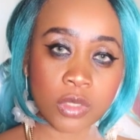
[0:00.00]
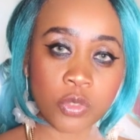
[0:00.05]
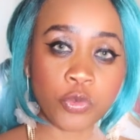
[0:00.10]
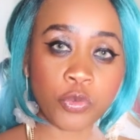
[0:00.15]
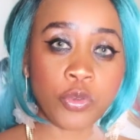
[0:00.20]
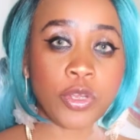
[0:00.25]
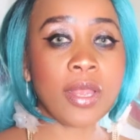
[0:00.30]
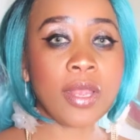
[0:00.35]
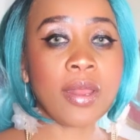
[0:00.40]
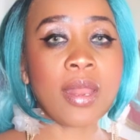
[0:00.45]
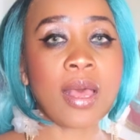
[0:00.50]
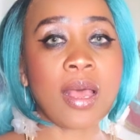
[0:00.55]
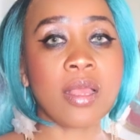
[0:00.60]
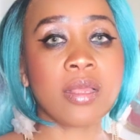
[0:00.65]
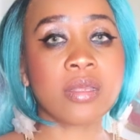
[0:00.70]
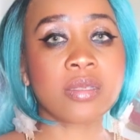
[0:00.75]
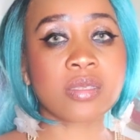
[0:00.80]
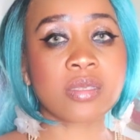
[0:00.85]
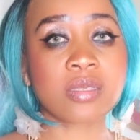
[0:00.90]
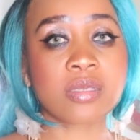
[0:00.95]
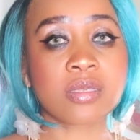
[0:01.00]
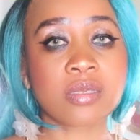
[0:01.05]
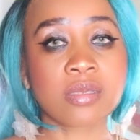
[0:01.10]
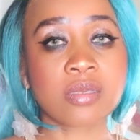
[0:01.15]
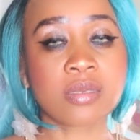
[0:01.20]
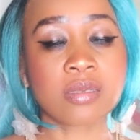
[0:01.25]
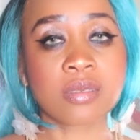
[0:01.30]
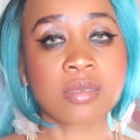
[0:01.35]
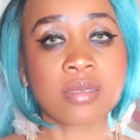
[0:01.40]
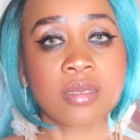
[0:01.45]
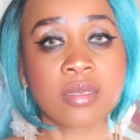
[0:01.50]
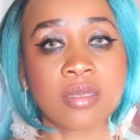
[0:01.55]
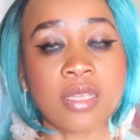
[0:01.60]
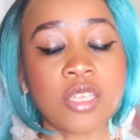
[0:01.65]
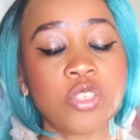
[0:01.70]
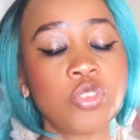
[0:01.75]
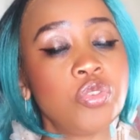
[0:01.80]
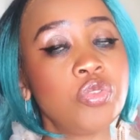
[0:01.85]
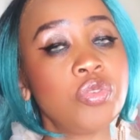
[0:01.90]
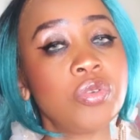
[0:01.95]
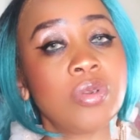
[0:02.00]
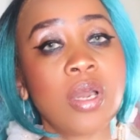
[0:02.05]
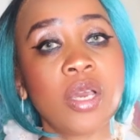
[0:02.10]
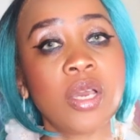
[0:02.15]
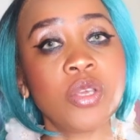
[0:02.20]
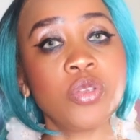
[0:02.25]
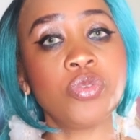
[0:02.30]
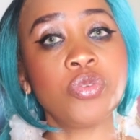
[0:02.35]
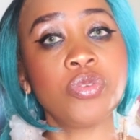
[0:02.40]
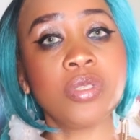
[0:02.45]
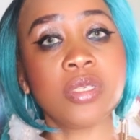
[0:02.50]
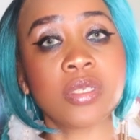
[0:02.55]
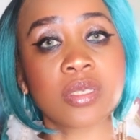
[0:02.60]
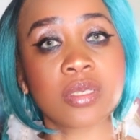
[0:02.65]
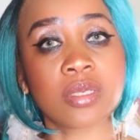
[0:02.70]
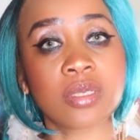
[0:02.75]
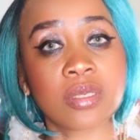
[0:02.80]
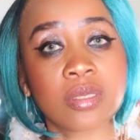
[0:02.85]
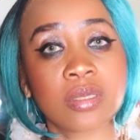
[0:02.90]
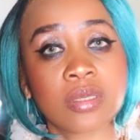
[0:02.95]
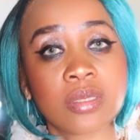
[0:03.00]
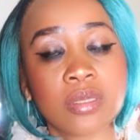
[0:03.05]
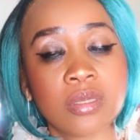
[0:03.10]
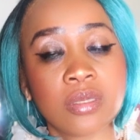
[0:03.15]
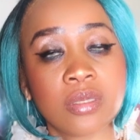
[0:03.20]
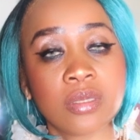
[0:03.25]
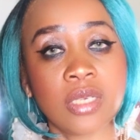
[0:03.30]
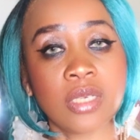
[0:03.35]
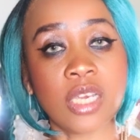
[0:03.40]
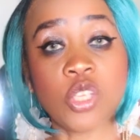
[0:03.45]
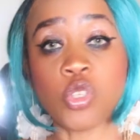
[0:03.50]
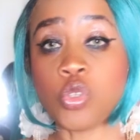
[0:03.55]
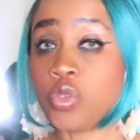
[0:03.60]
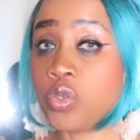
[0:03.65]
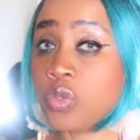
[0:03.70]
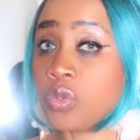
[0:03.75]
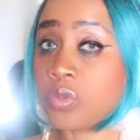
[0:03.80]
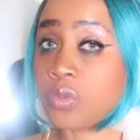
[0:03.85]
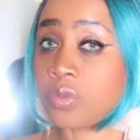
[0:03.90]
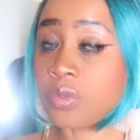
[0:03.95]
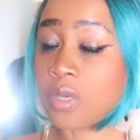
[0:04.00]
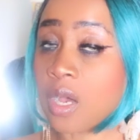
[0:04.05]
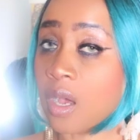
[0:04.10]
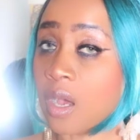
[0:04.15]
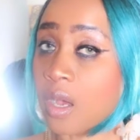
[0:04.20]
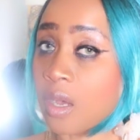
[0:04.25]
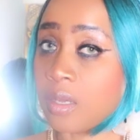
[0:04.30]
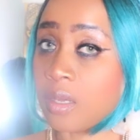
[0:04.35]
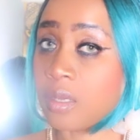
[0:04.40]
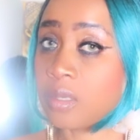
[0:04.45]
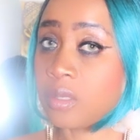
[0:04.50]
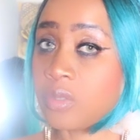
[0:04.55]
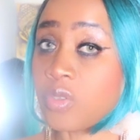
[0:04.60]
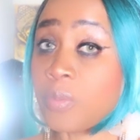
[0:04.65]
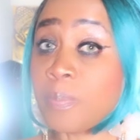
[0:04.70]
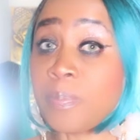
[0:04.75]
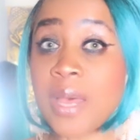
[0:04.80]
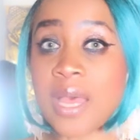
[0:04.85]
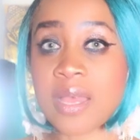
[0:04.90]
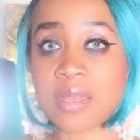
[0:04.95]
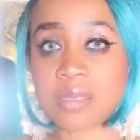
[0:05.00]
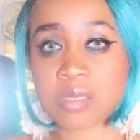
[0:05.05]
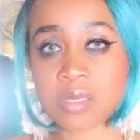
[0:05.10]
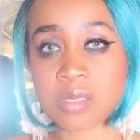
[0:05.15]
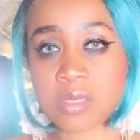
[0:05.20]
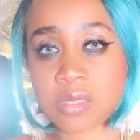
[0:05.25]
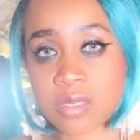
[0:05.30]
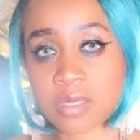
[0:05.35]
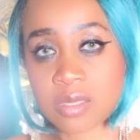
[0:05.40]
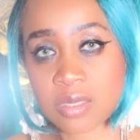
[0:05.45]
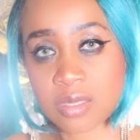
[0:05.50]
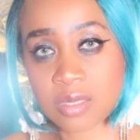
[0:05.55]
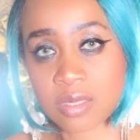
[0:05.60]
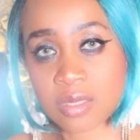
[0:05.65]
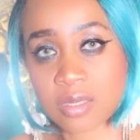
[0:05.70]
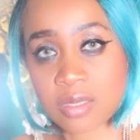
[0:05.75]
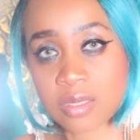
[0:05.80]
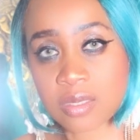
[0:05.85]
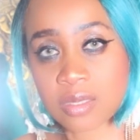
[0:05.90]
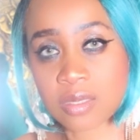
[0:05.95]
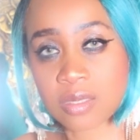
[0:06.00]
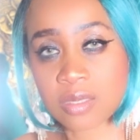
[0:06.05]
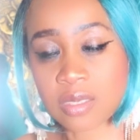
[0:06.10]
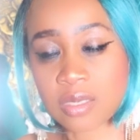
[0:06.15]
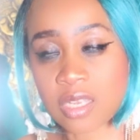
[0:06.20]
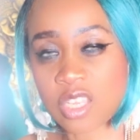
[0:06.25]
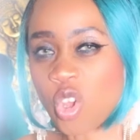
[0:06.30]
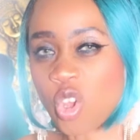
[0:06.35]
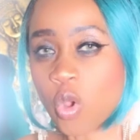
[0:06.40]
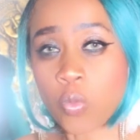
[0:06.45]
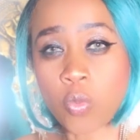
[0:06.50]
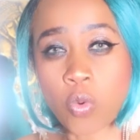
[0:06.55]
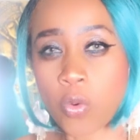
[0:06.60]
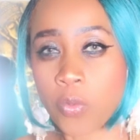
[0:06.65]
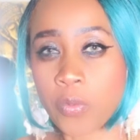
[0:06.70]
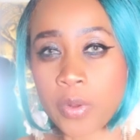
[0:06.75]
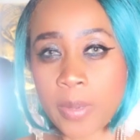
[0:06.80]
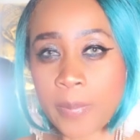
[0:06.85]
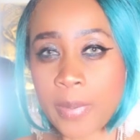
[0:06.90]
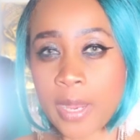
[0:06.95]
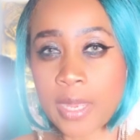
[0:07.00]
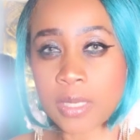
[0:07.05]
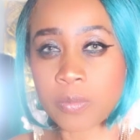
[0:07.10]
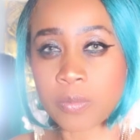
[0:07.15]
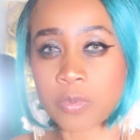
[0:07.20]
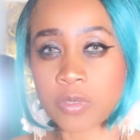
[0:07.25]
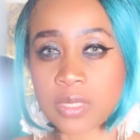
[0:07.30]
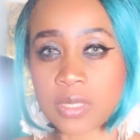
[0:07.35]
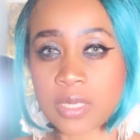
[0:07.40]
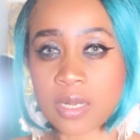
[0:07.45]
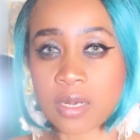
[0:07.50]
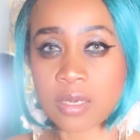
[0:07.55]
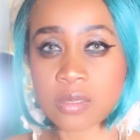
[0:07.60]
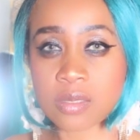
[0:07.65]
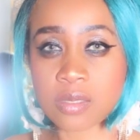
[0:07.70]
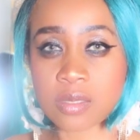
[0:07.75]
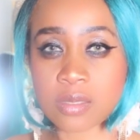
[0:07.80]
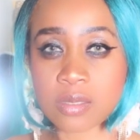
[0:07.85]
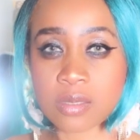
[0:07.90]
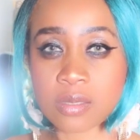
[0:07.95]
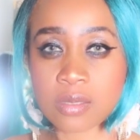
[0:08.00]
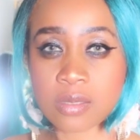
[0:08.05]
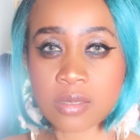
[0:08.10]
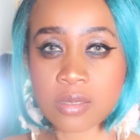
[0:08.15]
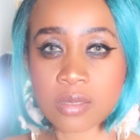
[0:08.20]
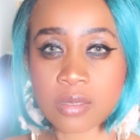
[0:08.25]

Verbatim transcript: Realize that you are unique and you are the best, and don't worry about anybody else.